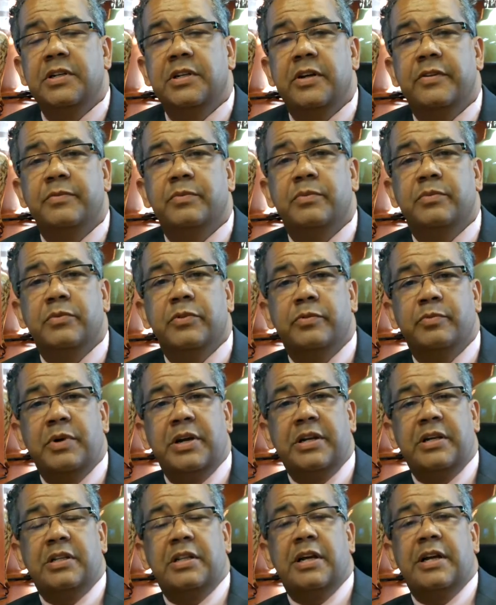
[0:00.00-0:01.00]
number of my
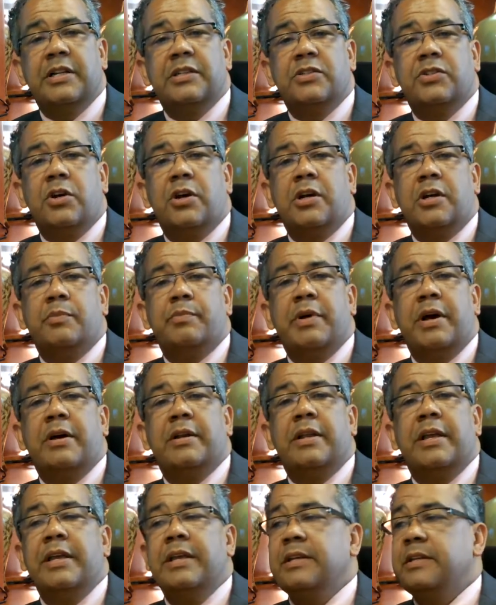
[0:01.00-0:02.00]
clients talk about,
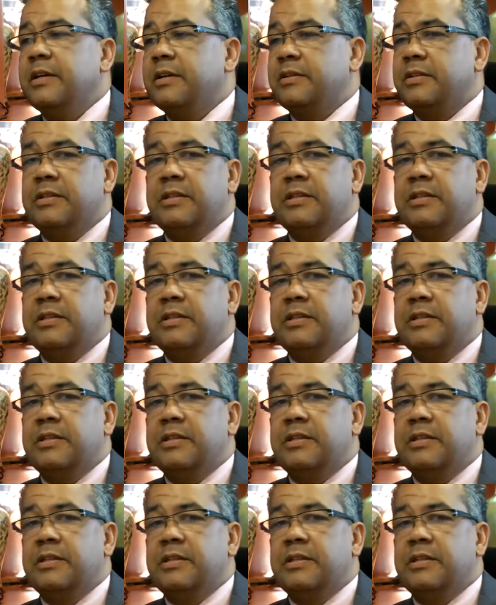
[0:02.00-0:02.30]
hey Dr.